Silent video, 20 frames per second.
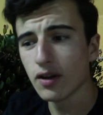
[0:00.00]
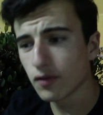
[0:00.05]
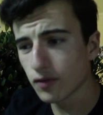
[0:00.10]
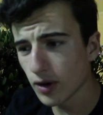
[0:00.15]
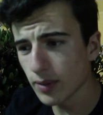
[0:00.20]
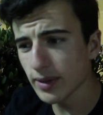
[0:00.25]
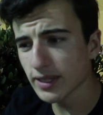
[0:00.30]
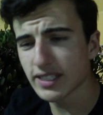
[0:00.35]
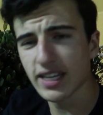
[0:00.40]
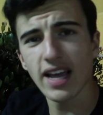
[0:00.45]

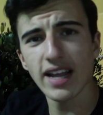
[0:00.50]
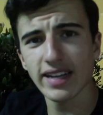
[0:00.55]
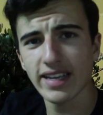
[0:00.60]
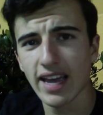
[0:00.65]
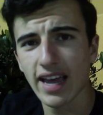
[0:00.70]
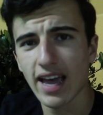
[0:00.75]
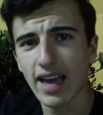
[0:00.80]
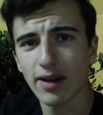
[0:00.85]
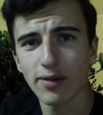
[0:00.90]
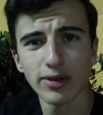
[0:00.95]
from a 10k
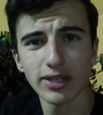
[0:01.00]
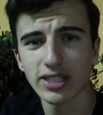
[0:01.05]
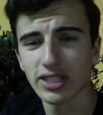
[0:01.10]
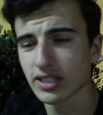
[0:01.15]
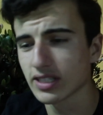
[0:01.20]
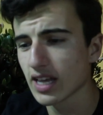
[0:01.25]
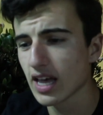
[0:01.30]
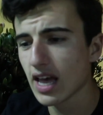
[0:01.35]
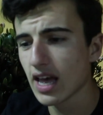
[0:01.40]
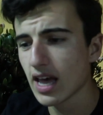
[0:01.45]
egg, which
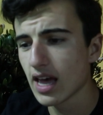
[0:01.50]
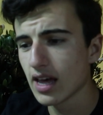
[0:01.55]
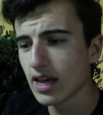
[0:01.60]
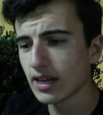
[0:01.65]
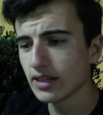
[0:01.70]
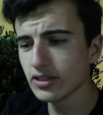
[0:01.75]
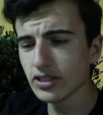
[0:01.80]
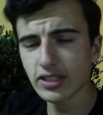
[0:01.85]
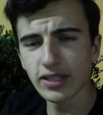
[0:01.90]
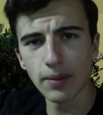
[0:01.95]
is
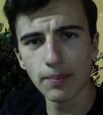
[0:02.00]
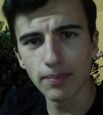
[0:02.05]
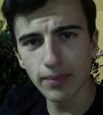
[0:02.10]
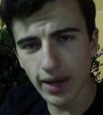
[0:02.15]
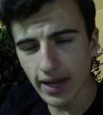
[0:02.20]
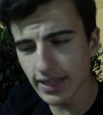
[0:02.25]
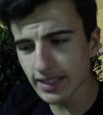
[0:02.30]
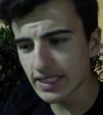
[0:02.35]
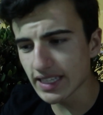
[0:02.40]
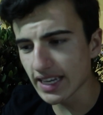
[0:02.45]
just
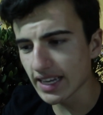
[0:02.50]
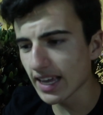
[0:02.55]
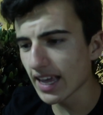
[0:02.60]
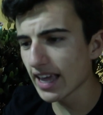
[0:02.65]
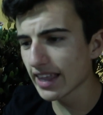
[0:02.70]
amazing.